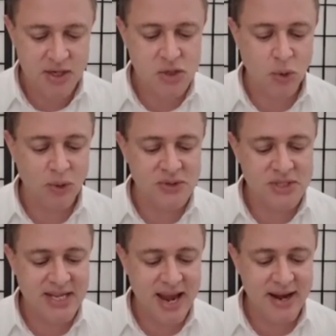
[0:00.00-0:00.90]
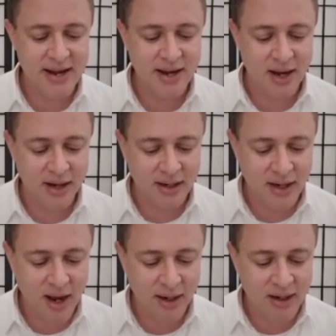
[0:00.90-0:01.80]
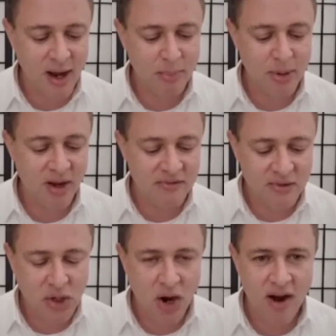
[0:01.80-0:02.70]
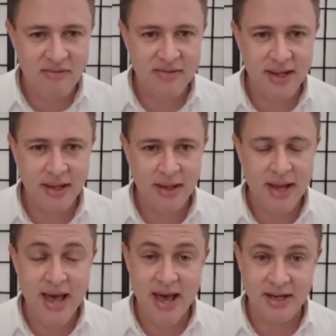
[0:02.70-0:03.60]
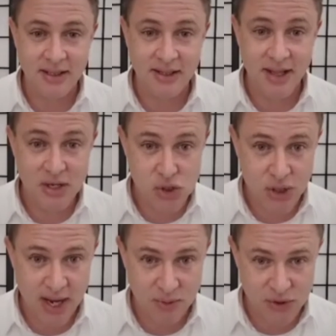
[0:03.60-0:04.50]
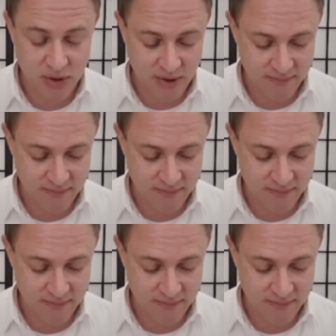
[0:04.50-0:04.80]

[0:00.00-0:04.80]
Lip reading: towards gaining a cup of coffee at a lunch counter.